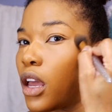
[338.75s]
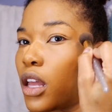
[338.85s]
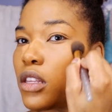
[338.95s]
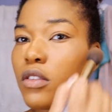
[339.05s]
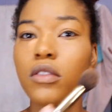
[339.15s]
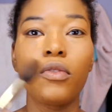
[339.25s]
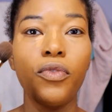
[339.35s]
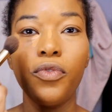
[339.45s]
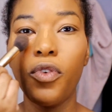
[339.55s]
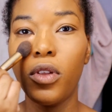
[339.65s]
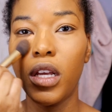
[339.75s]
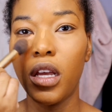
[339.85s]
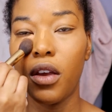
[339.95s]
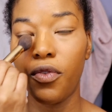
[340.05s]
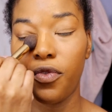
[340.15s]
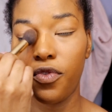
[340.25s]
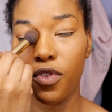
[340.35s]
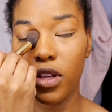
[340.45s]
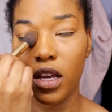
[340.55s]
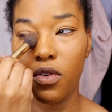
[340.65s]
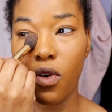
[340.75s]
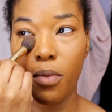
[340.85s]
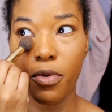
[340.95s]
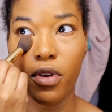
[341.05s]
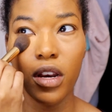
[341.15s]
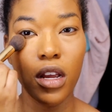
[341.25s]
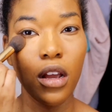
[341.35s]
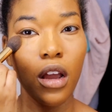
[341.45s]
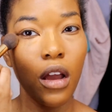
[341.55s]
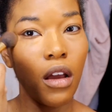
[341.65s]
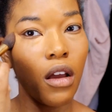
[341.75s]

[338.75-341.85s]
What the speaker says: it's fully cooperating.